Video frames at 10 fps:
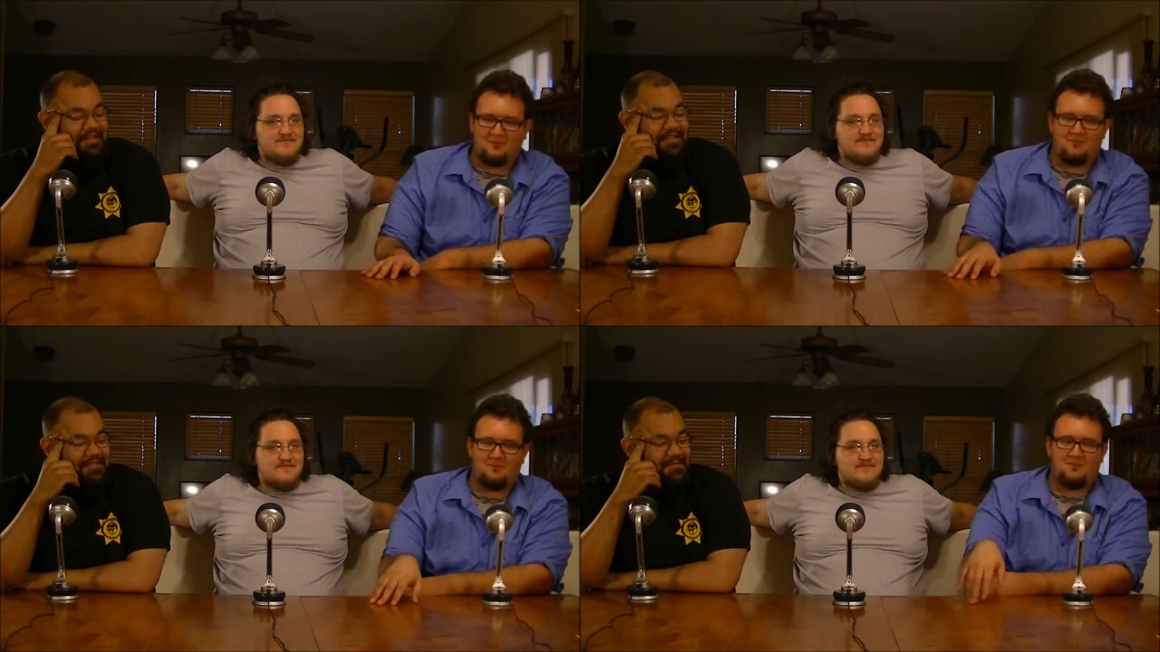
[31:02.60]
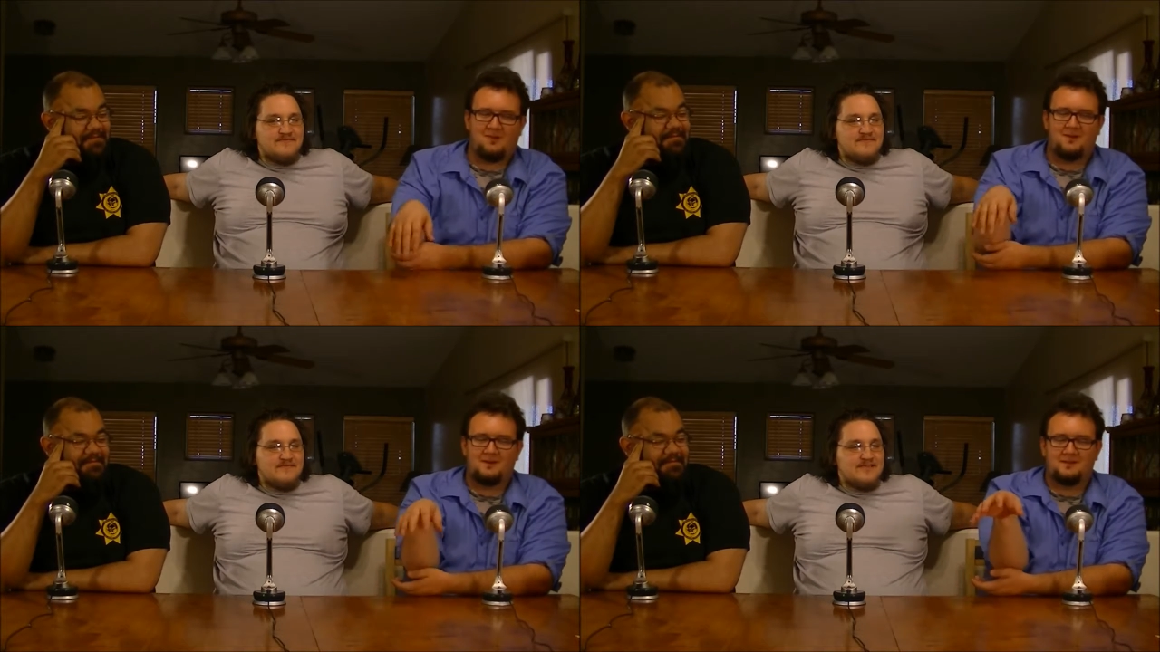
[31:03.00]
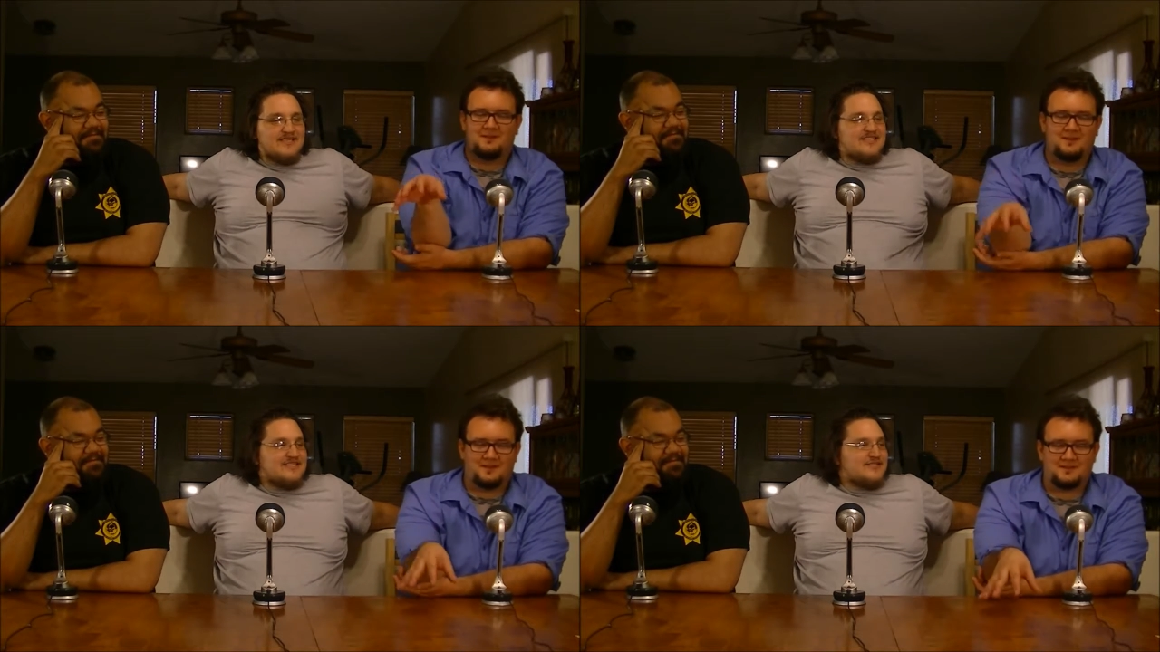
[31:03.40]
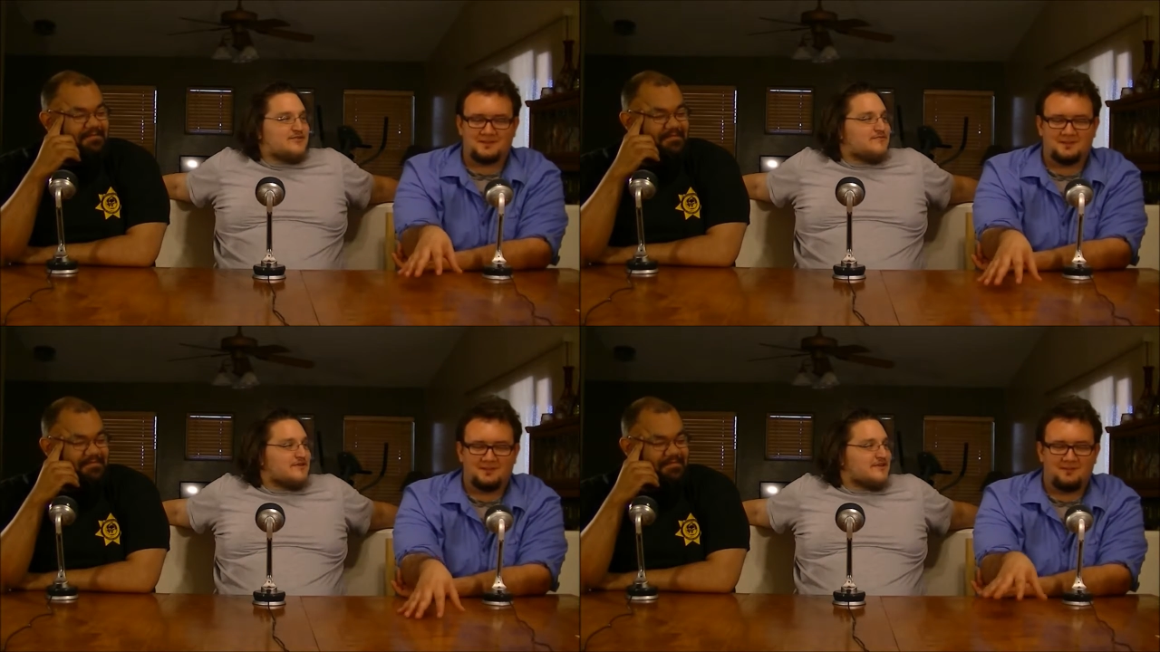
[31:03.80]
Speaker 1: please? Yes. This is
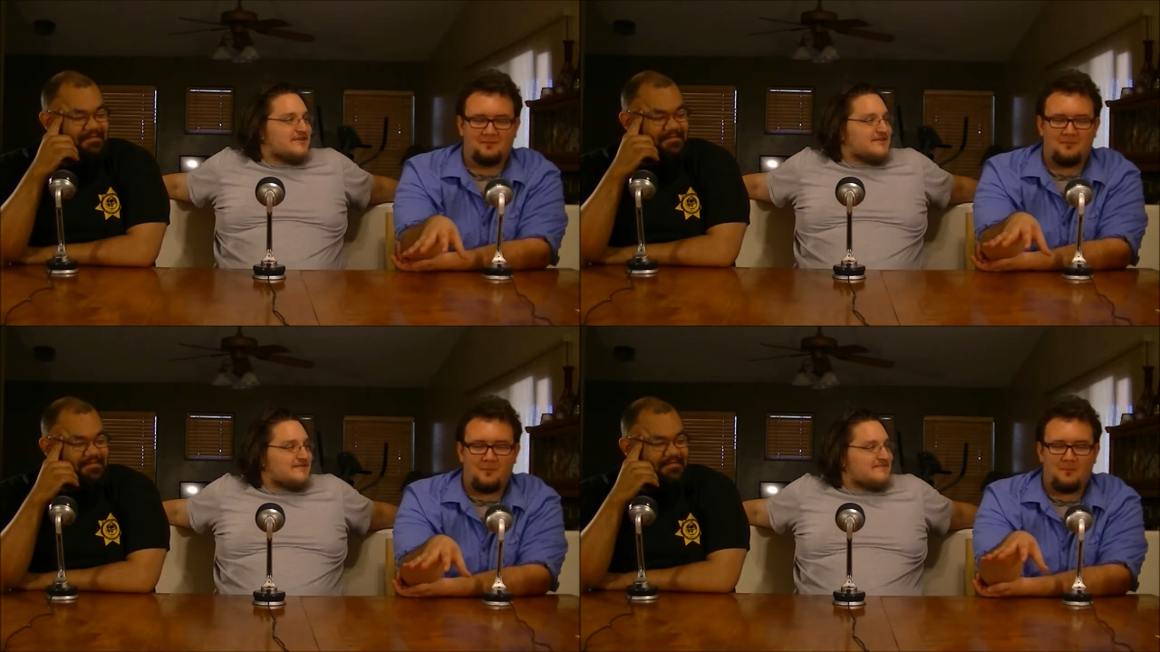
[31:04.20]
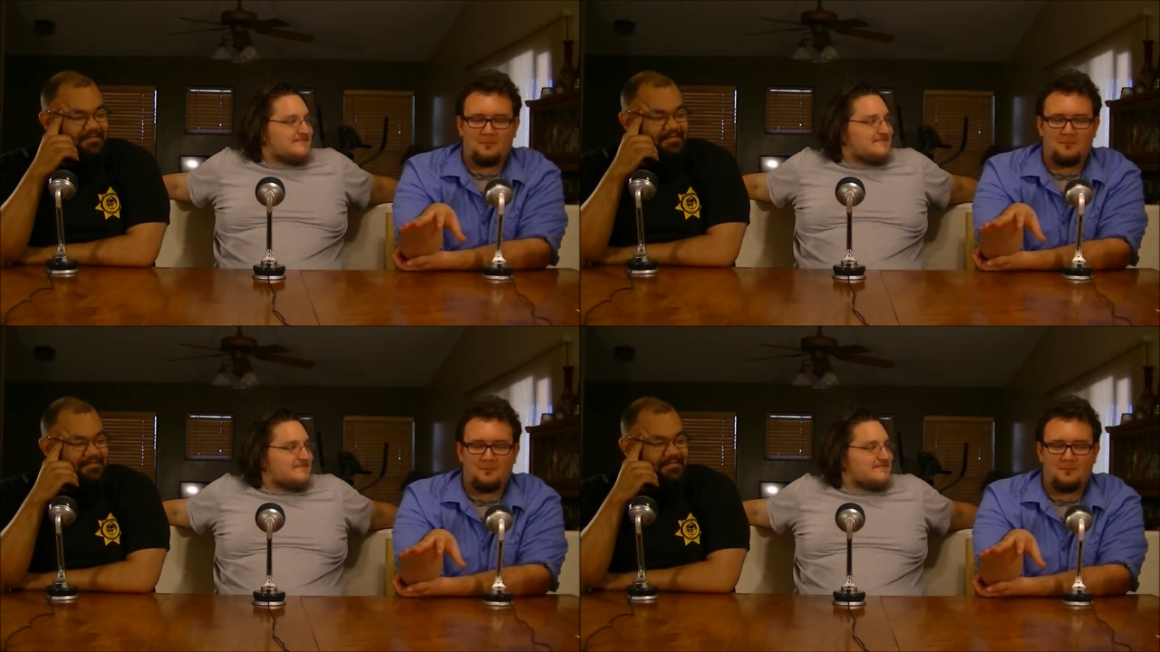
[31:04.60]
super good.